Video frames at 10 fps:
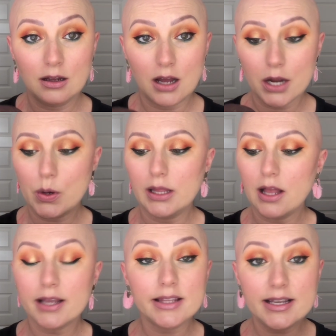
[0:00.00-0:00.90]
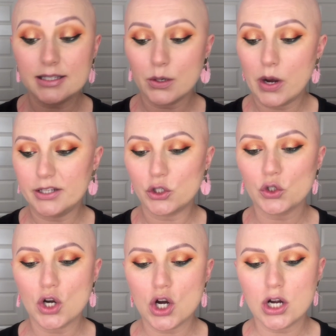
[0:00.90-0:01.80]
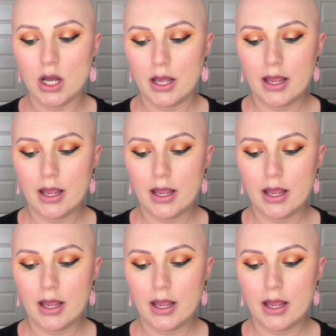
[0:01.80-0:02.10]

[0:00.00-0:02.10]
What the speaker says: I quite like these, they're quite strong,